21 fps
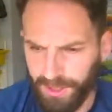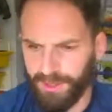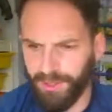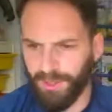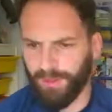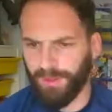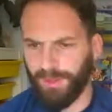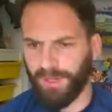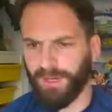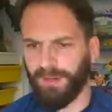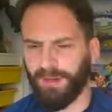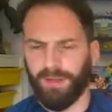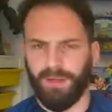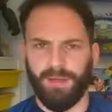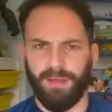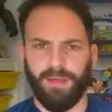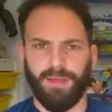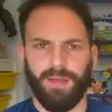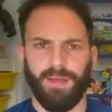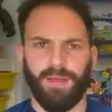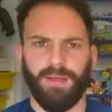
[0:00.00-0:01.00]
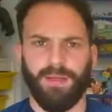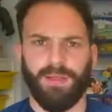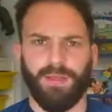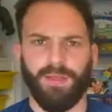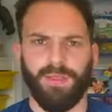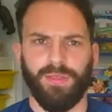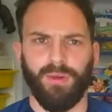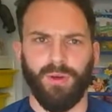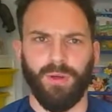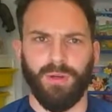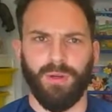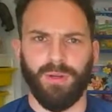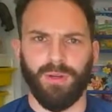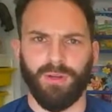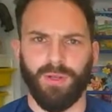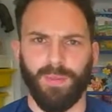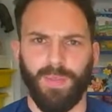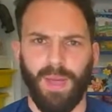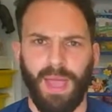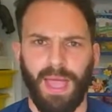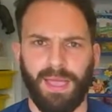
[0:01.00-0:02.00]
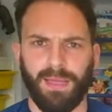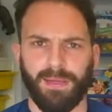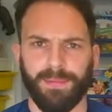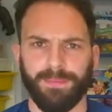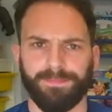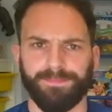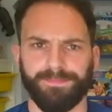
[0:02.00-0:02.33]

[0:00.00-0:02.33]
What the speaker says: doing throwing on your back.